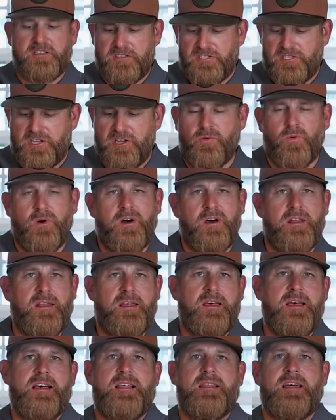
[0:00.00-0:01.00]
do you want?
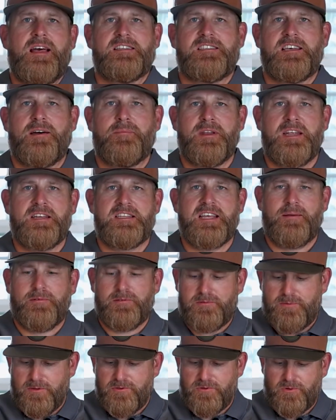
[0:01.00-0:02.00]
That's how many
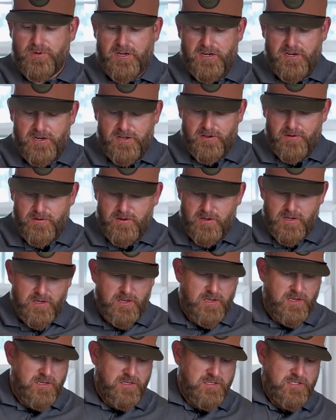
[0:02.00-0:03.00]
tablespoons we're gonna do.
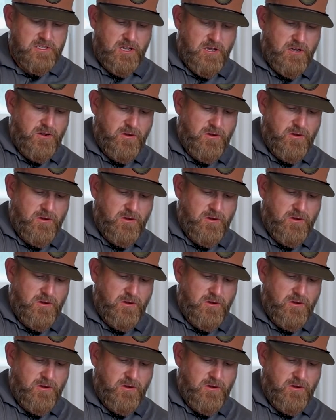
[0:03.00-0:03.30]
So